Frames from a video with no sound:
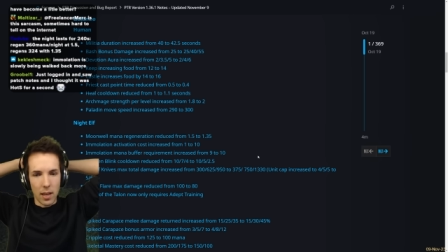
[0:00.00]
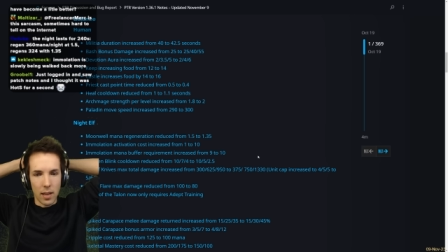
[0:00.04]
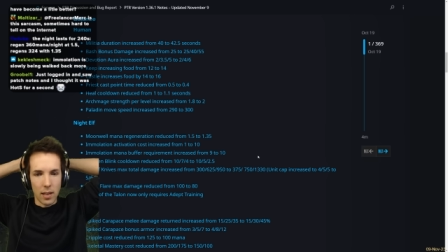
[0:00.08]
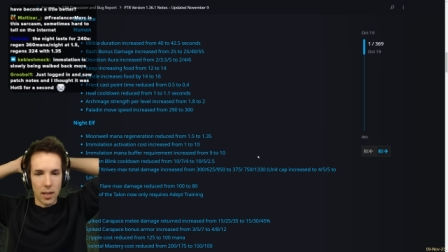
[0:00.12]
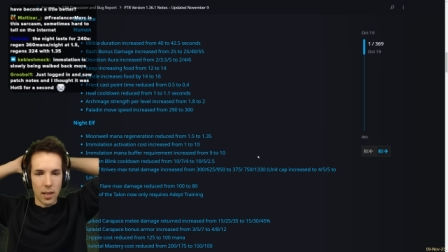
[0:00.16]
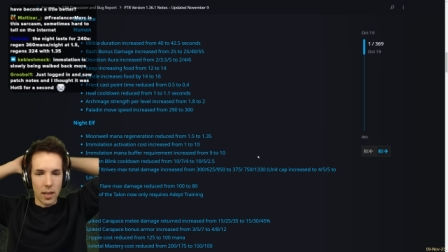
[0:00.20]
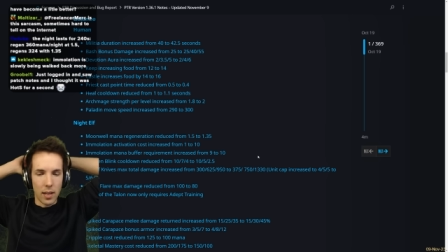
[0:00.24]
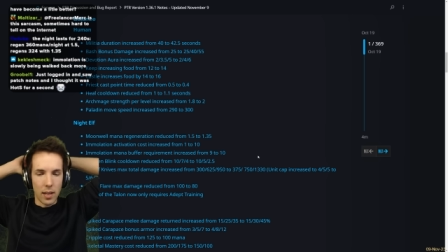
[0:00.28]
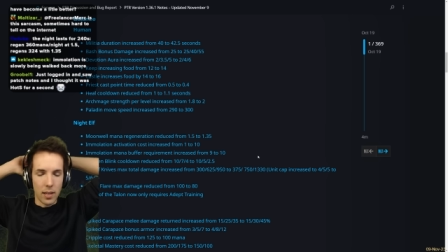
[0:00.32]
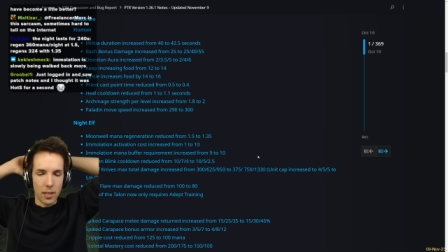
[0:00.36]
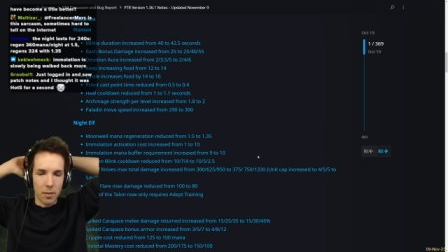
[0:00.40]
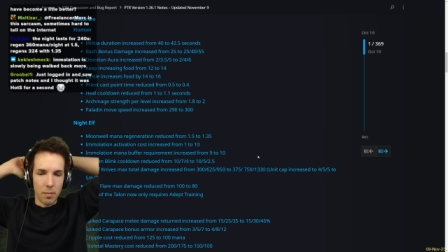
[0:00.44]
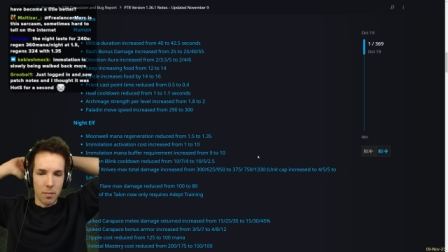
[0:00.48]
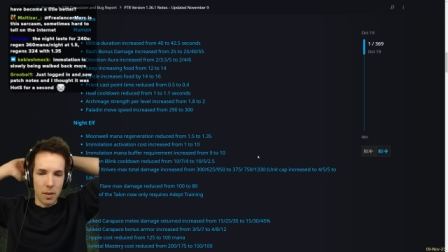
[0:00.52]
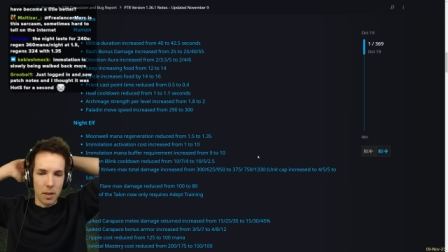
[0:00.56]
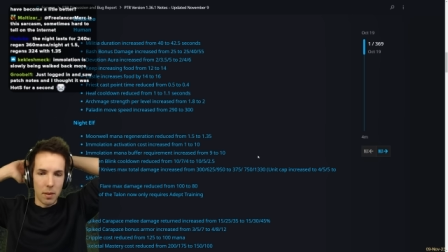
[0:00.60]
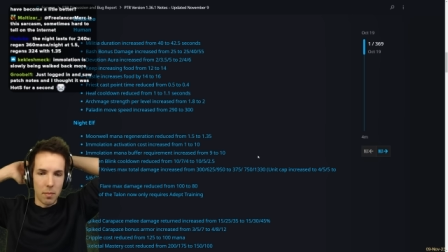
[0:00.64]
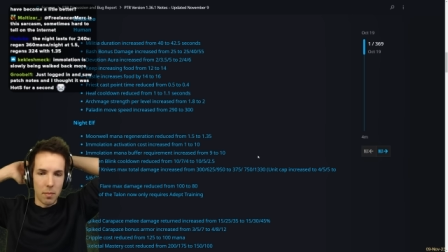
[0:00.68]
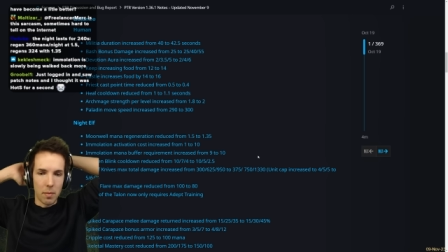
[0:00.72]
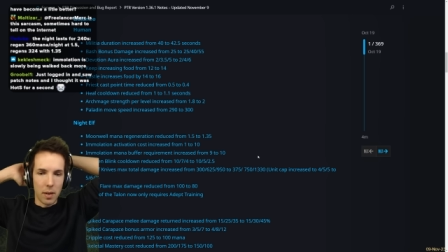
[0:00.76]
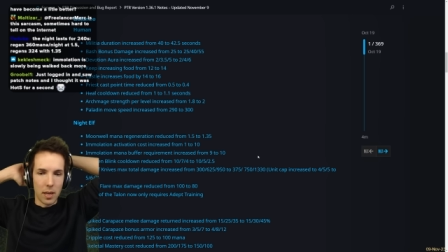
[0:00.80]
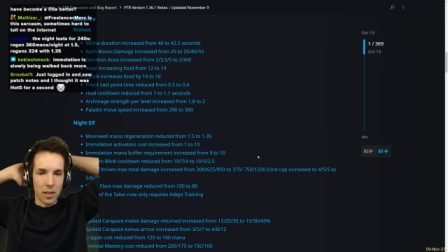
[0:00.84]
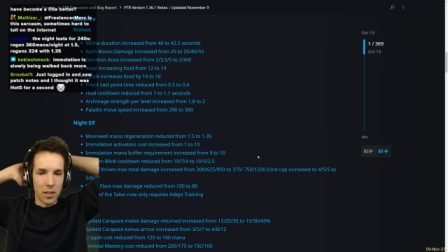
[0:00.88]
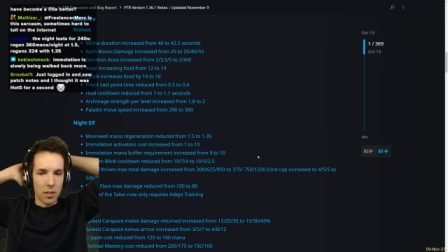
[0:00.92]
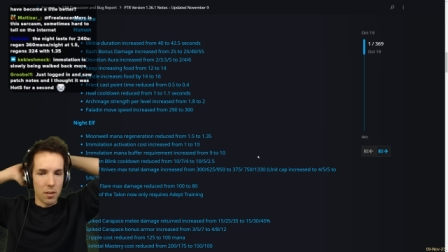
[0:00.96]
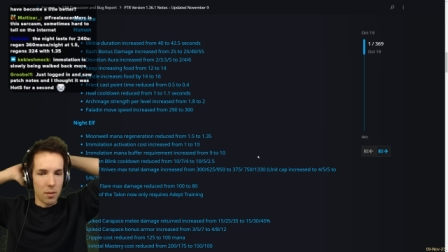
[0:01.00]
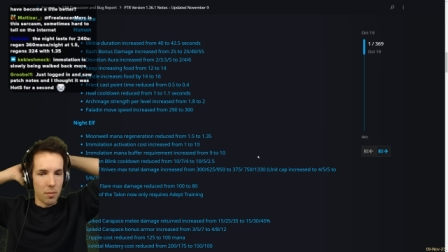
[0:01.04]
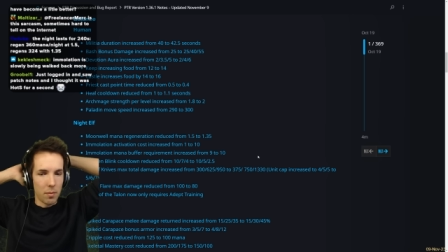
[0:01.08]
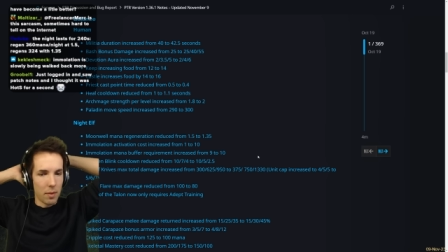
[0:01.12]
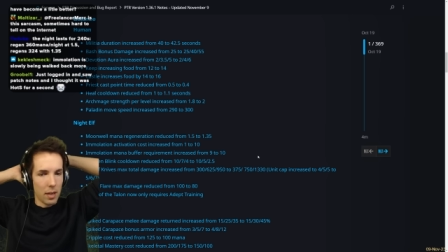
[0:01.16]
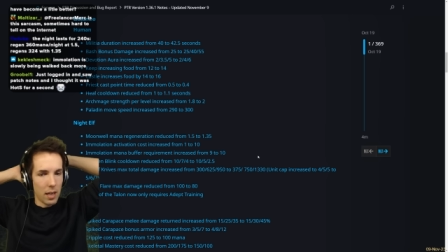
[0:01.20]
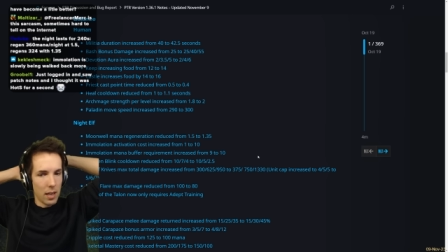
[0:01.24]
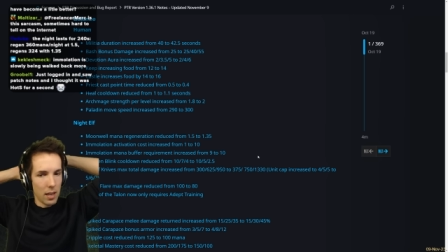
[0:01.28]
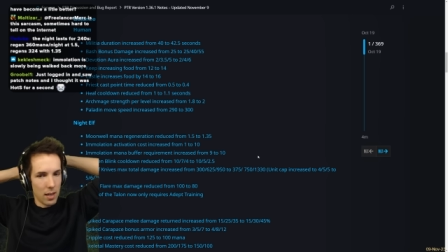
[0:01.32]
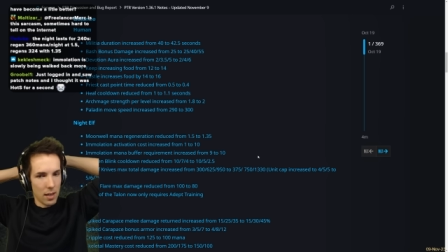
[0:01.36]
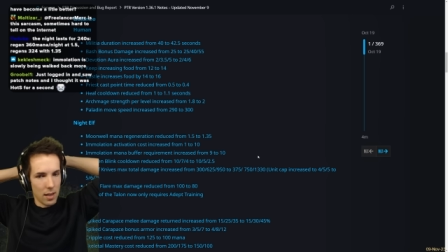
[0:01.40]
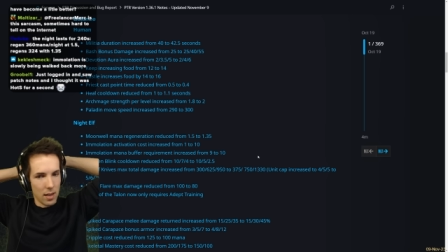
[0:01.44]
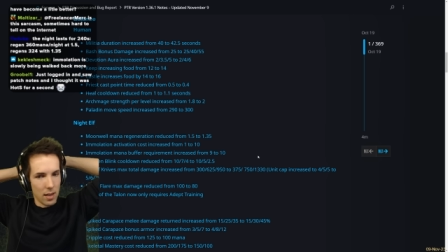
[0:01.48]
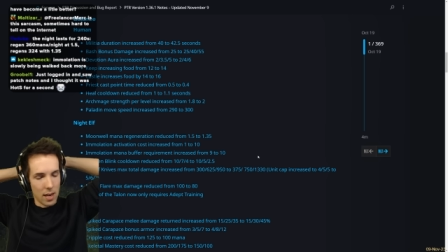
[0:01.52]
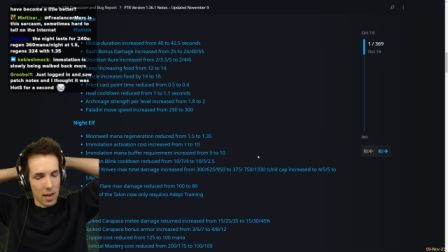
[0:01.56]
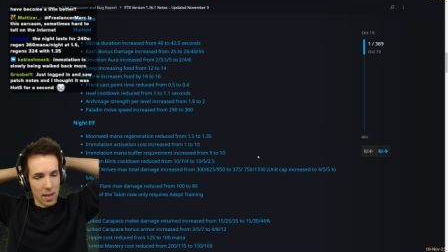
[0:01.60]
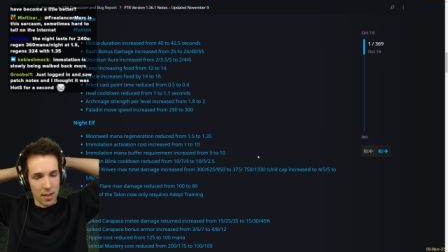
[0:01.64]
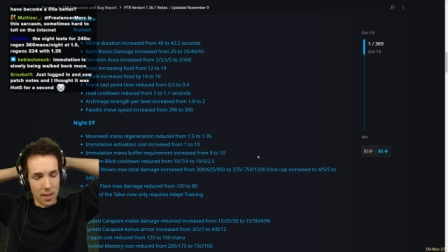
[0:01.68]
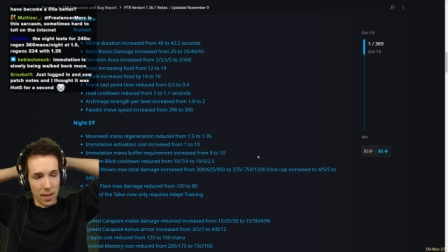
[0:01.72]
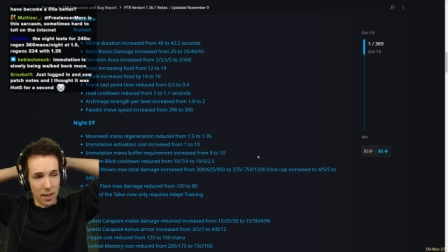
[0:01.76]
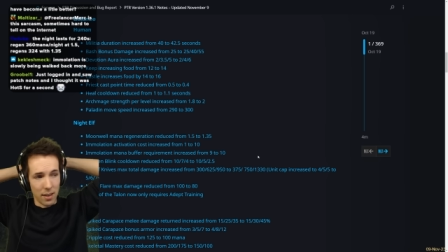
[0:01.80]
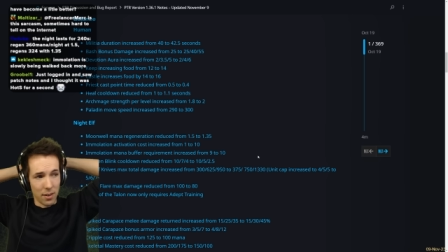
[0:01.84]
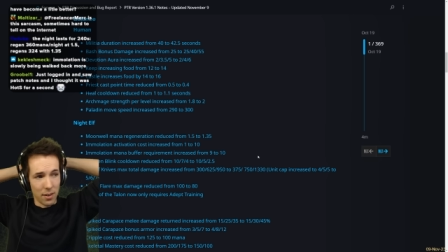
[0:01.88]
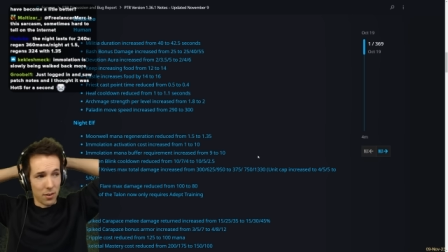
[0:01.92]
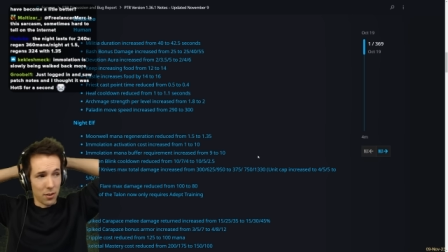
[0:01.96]
that doesn't mean much to me i
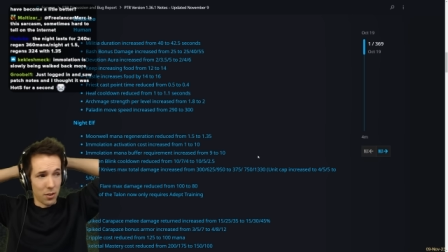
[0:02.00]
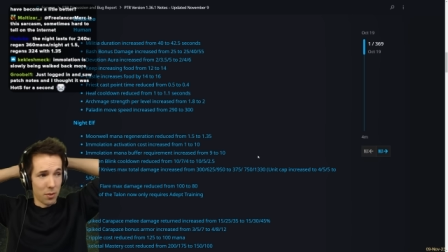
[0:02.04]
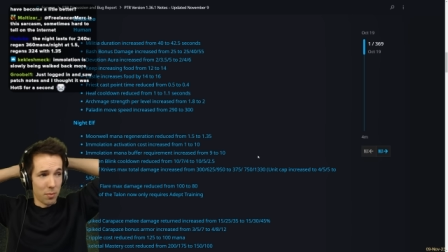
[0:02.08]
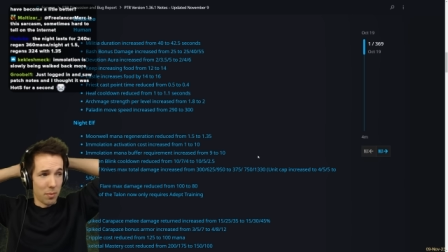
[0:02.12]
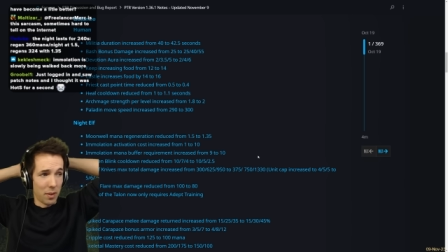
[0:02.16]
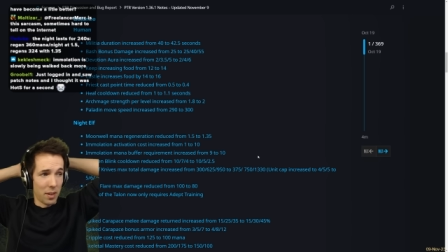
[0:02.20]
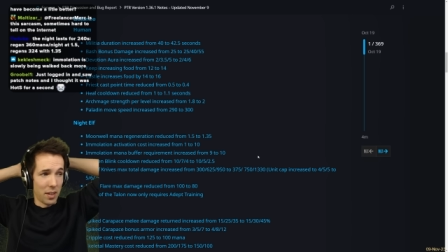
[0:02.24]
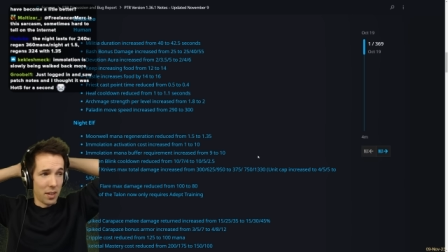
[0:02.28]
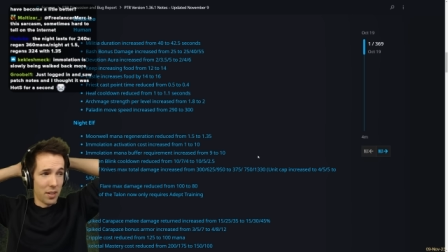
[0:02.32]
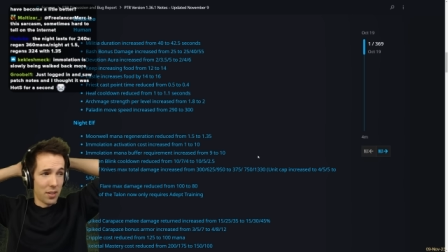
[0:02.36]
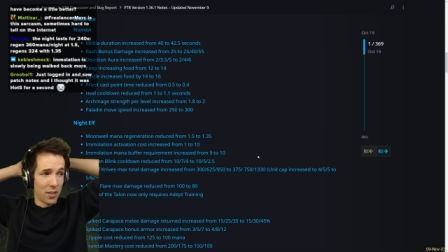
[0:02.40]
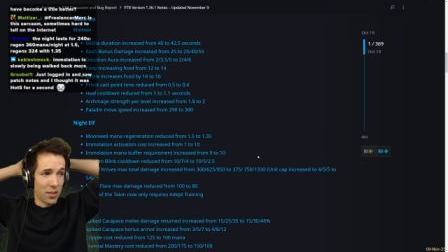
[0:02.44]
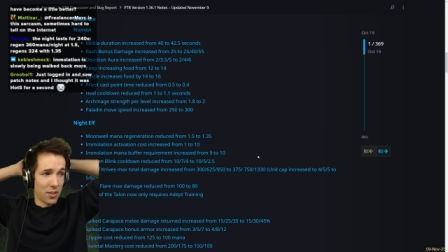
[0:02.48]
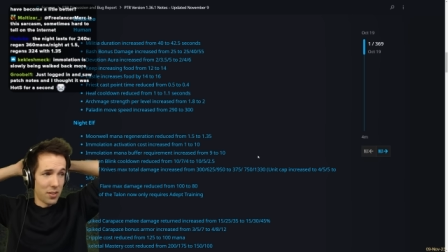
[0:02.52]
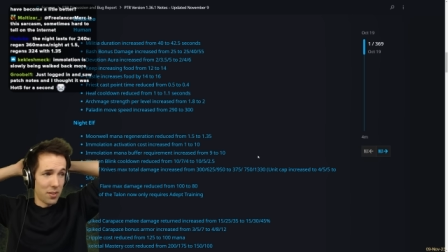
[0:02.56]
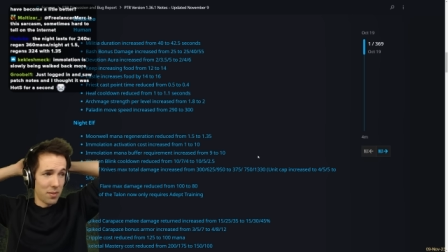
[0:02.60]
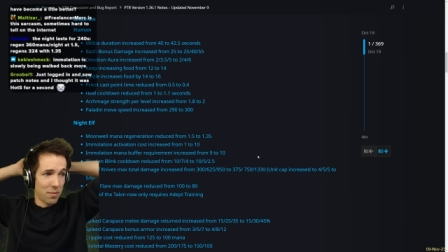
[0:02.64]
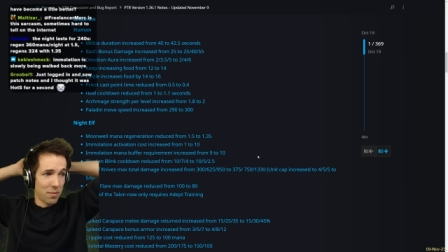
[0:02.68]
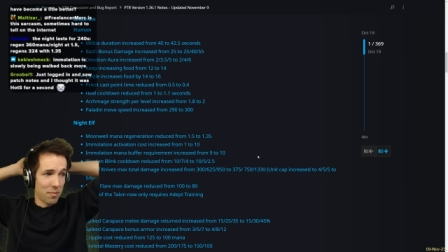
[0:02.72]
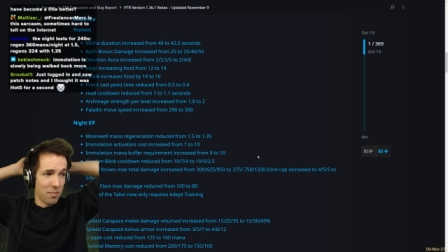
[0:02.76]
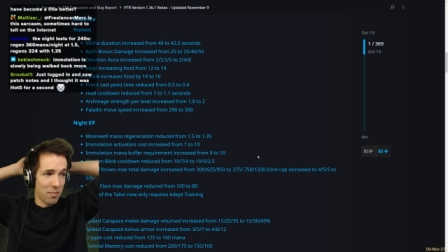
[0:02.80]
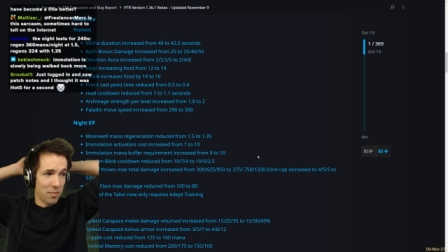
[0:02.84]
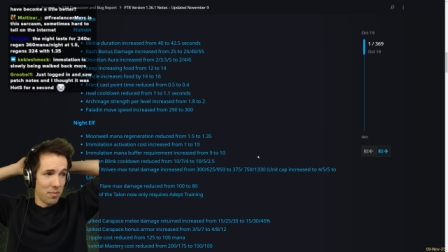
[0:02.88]
think it just means